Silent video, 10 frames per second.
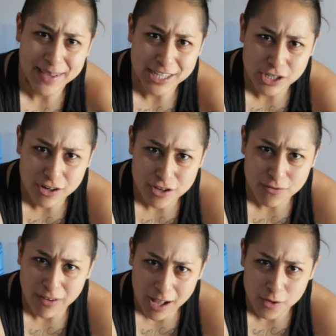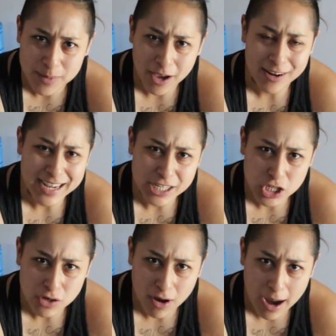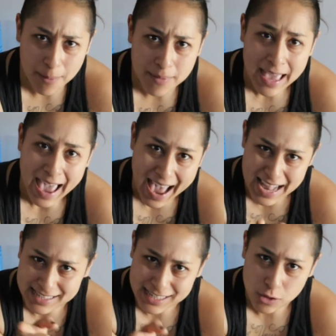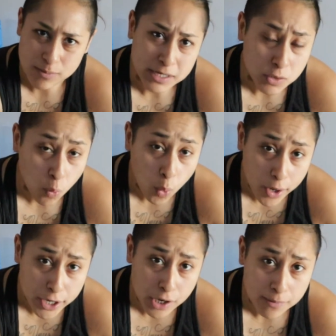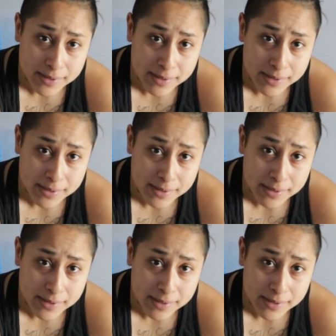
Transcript: make sure you follow me on Instagram at Steel Mace Warrior,